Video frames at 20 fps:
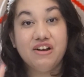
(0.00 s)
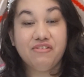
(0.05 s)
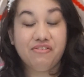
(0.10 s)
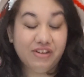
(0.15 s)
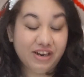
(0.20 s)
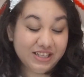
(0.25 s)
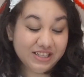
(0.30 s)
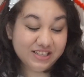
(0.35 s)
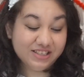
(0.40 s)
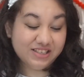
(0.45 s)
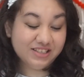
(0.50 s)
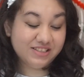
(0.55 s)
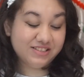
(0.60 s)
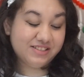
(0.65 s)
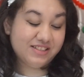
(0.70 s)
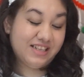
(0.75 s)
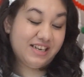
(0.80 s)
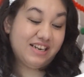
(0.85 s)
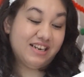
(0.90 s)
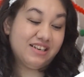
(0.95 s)
while it does
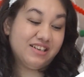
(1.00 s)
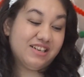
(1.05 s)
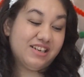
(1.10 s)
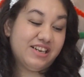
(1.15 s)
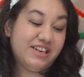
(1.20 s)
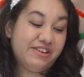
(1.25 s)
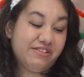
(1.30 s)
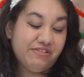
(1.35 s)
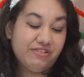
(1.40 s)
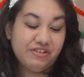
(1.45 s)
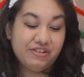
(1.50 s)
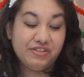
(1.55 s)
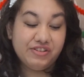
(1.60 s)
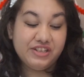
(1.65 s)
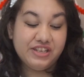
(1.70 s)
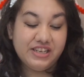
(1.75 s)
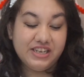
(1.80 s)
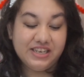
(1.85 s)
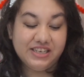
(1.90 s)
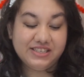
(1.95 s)
that, here are
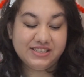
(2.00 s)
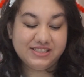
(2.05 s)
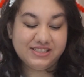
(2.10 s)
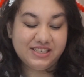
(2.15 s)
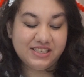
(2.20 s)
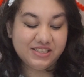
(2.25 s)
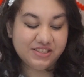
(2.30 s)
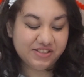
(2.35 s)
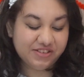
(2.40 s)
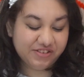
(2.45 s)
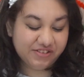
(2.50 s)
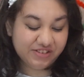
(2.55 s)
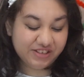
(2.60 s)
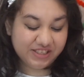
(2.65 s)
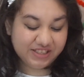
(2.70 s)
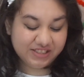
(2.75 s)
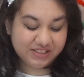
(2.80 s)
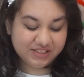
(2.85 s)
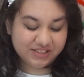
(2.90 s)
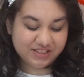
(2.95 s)
the
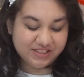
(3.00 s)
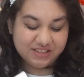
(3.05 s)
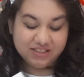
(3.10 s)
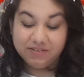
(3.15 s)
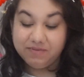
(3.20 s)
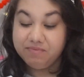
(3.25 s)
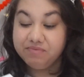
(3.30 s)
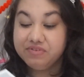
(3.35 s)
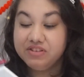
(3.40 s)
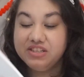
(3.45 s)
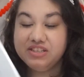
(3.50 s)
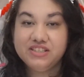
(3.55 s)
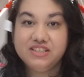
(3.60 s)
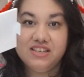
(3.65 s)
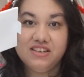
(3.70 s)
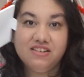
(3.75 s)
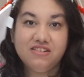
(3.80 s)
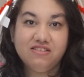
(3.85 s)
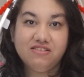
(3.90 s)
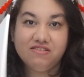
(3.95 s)
accessories. So
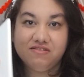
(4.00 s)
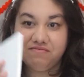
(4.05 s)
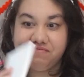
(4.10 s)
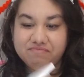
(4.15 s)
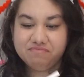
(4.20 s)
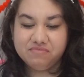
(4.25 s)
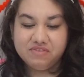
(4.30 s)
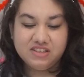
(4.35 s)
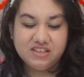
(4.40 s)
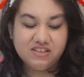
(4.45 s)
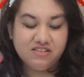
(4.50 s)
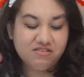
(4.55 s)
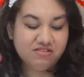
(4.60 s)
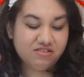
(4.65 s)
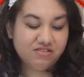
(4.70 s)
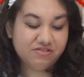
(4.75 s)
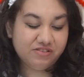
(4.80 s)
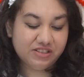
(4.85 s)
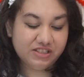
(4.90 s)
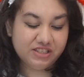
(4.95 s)
I don't
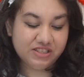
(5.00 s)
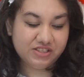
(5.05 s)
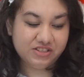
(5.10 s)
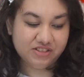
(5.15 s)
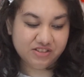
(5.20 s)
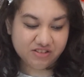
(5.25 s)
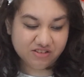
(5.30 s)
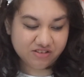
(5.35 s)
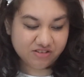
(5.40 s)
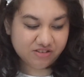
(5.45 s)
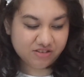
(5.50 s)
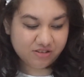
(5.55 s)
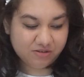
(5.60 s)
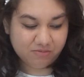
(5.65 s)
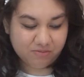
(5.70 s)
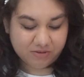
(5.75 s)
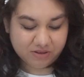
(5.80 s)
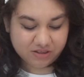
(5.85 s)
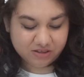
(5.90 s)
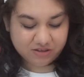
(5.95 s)
know what this is,
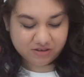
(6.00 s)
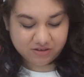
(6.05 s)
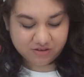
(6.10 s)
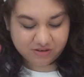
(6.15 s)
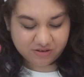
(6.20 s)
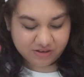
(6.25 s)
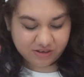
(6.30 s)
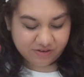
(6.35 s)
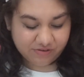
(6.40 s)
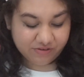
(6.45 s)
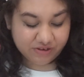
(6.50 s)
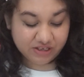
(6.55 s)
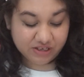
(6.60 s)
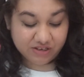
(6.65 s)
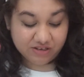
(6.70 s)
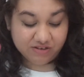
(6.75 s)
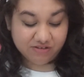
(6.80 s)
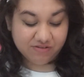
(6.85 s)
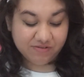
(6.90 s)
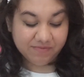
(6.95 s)
but there we
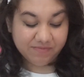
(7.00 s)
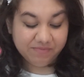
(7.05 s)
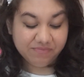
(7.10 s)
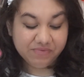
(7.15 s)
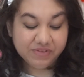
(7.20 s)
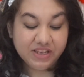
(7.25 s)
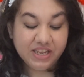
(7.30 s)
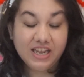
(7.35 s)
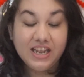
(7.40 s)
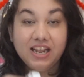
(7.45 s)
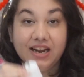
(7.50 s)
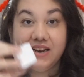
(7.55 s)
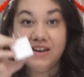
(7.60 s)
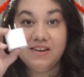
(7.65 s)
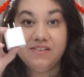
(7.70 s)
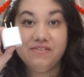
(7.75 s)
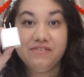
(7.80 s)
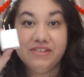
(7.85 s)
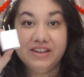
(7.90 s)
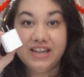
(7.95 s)
go. And
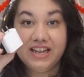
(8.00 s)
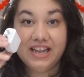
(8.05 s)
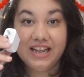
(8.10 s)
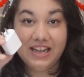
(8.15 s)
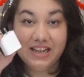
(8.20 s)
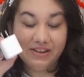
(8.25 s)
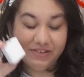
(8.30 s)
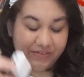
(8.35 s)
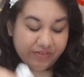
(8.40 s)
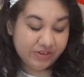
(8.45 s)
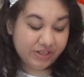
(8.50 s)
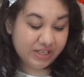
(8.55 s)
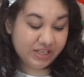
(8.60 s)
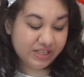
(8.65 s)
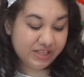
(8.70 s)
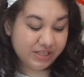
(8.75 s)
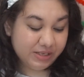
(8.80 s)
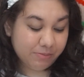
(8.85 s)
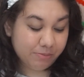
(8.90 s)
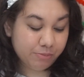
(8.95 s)
then we have
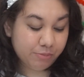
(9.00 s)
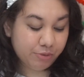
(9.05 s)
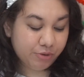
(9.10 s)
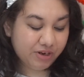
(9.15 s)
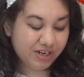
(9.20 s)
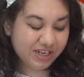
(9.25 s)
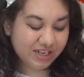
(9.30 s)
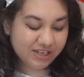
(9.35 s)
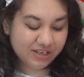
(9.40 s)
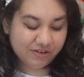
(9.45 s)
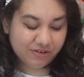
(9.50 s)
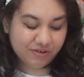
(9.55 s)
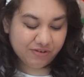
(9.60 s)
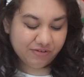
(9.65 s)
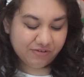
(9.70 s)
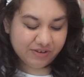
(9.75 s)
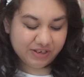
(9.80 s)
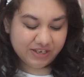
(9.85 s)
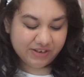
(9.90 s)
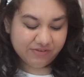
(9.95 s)
the brick or
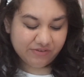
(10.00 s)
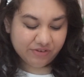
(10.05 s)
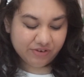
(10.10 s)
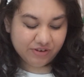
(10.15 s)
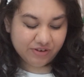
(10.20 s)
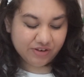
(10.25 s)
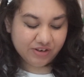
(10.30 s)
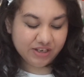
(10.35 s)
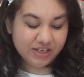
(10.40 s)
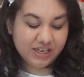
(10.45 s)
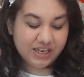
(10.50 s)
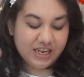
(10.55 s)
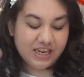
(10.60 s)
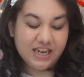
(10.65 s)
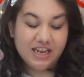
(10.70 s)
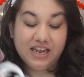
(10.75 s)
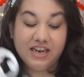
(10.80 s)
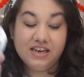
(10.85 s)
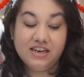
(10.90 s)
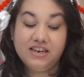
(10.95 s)
whatever,
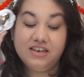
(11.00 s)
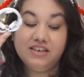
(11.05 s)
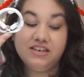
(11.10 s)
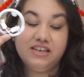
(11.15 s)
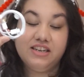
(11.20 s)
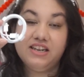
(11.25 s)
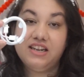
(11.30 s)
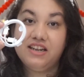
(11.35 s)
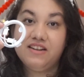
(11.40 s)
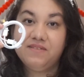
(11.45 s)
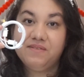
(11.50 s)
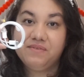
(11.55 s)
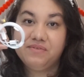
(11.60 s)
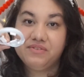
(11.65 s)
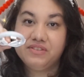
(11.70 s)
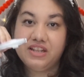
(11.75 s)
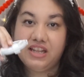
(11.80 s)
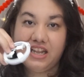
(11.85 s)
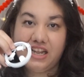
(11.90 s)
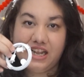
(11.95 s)
and then the
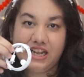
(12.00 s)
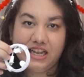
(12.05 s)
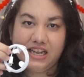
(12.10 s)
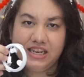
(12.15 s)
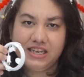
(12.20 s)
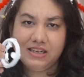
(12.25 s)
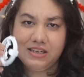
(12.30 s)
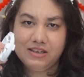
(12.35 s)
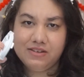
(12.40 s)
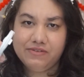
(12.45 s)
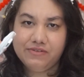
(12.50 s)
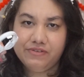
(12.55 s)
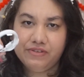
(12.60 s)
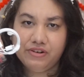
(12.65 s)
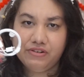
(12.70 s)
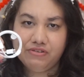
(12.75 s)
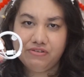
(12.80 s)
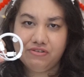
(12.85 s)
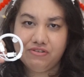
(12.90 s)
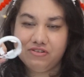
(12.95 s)

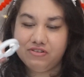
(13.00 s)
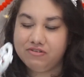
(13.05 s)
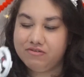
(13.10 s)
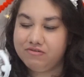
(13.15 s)
iPhone.